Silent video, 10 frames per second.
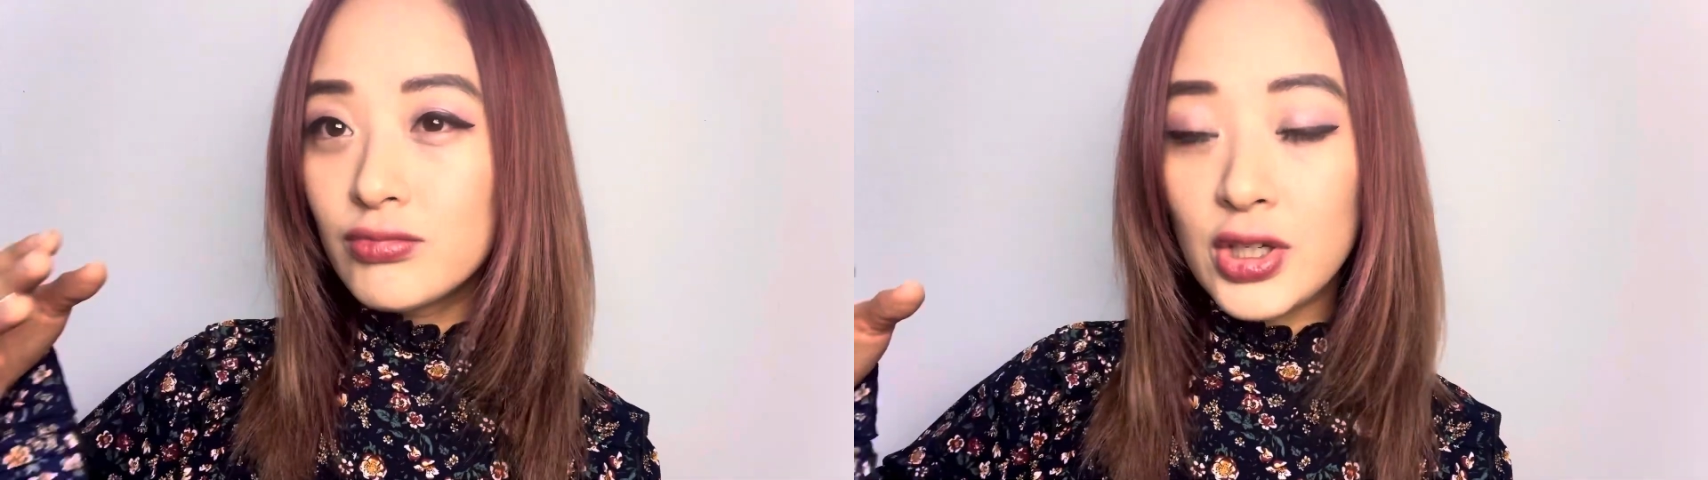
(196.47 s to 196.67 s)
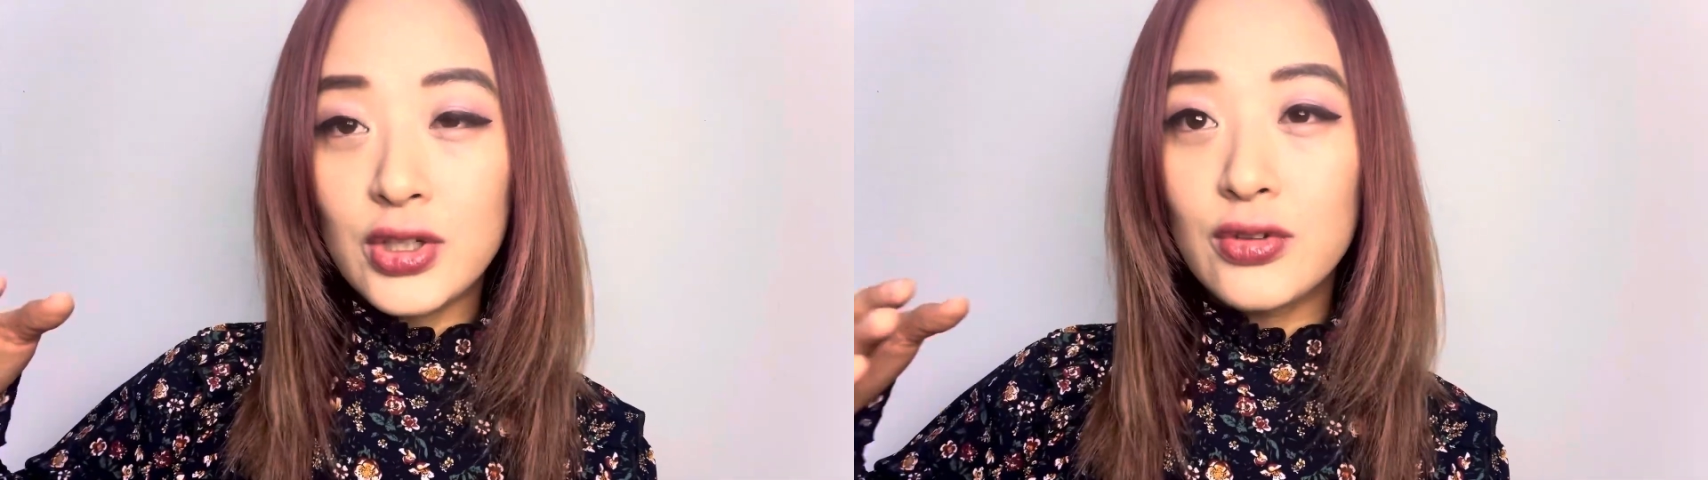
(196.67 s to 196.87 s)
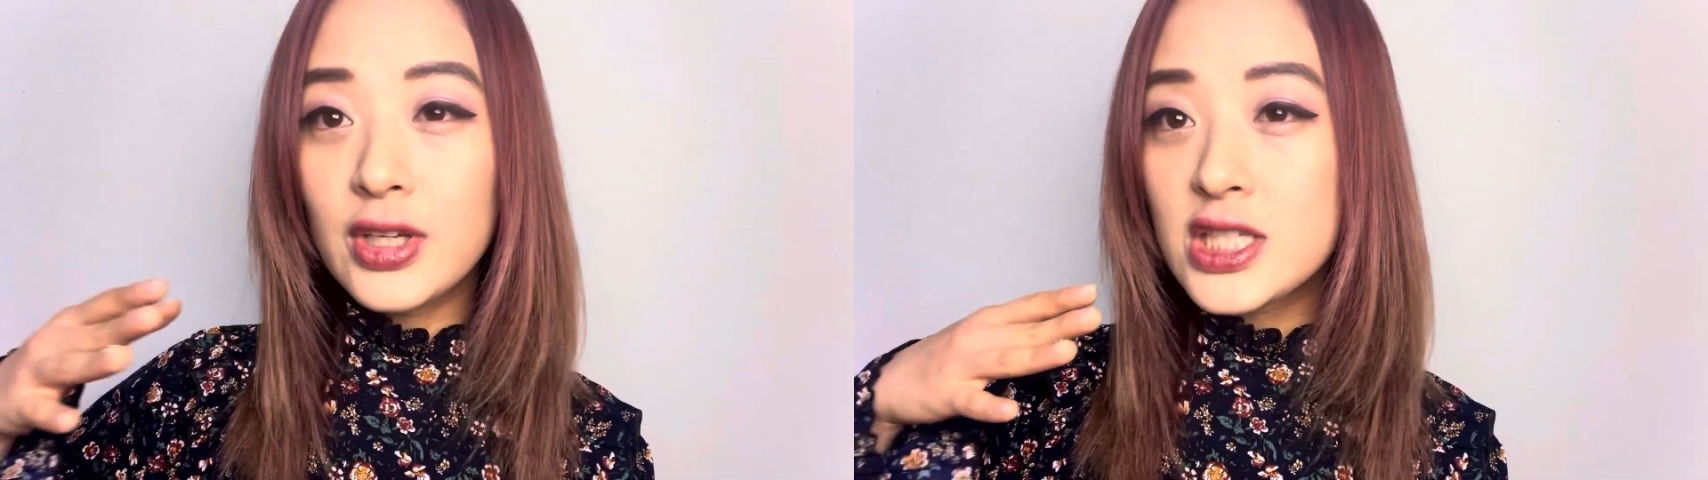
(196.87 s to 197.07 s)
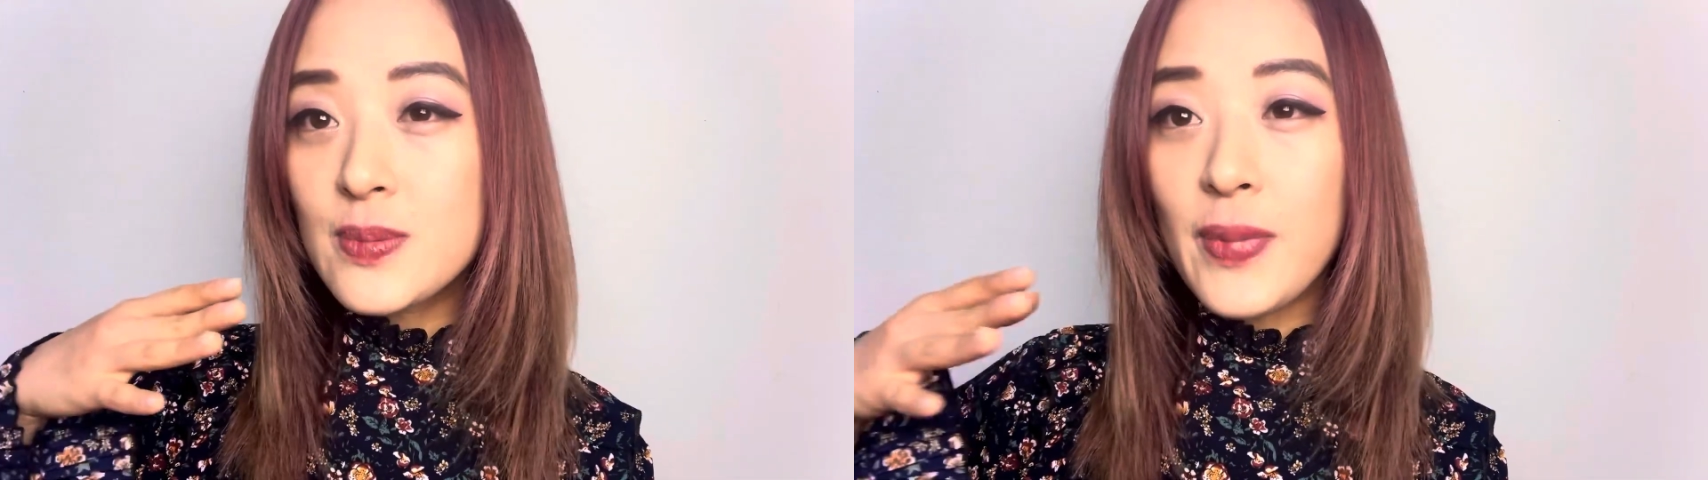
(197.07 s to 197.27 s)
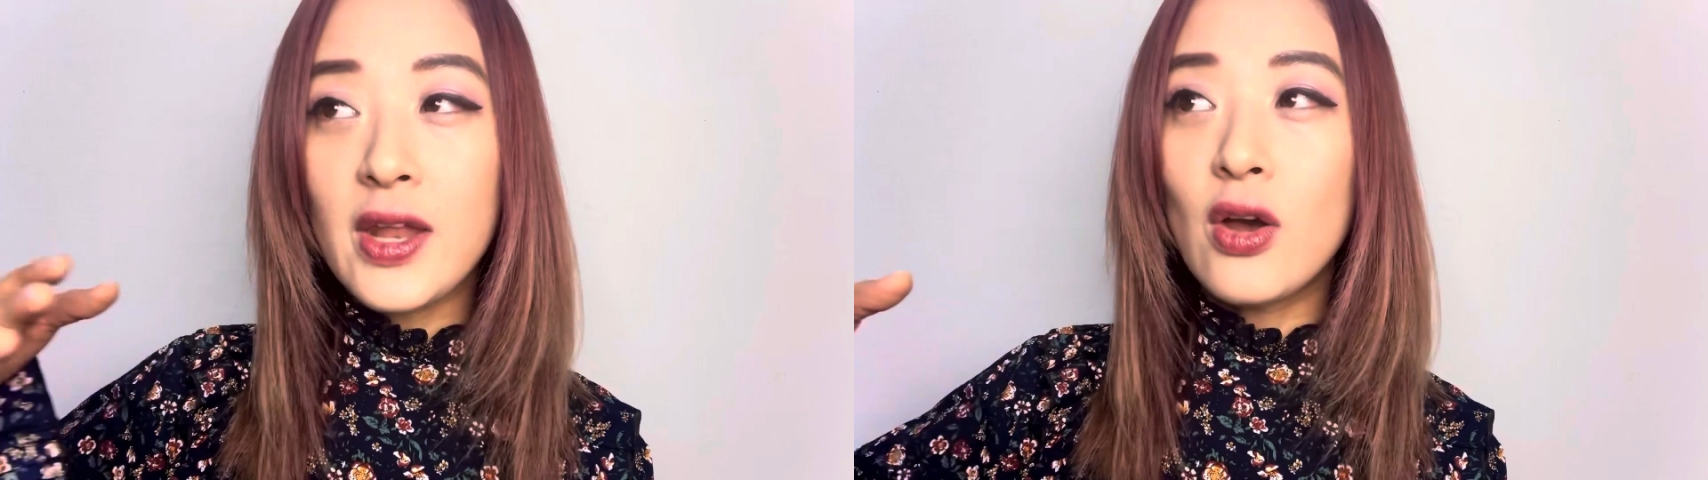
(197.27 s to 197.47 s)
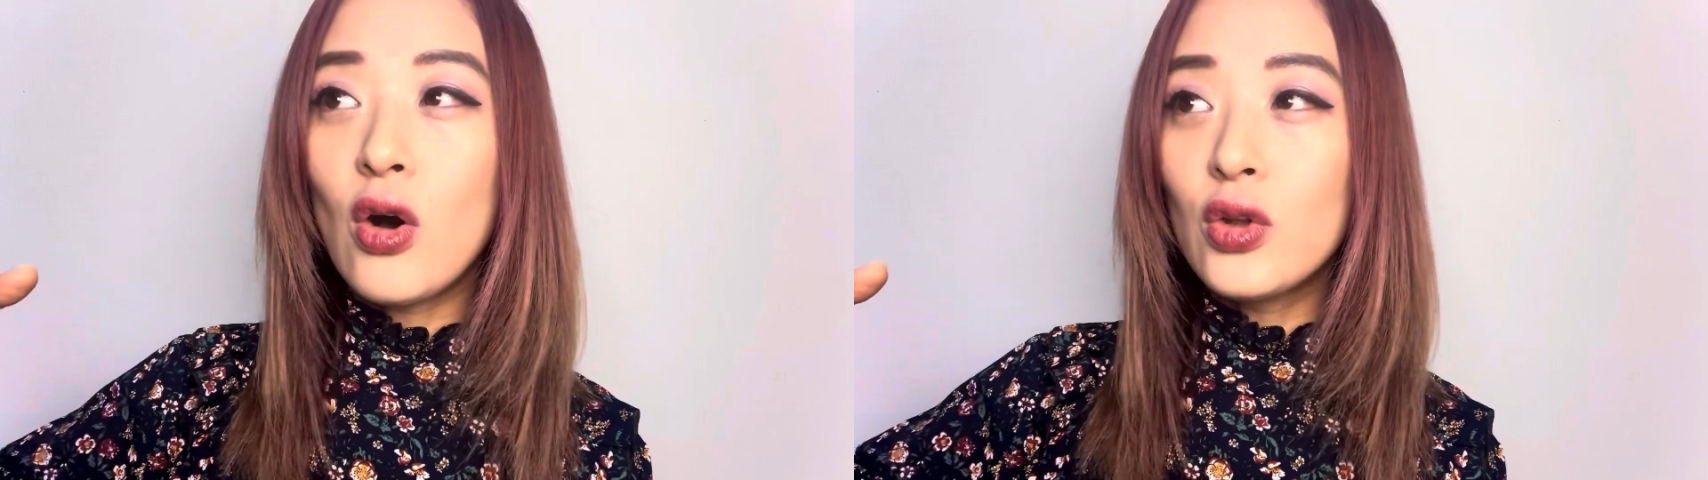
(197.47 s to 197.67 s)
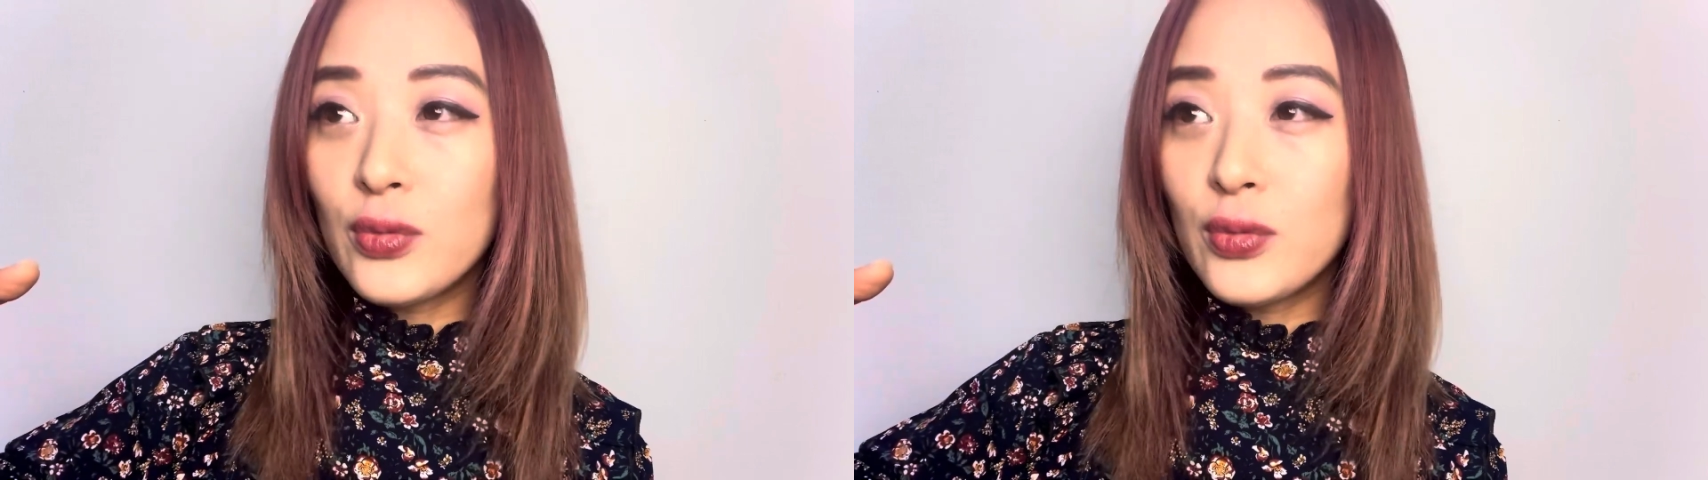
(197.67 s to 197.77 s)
It could expand all the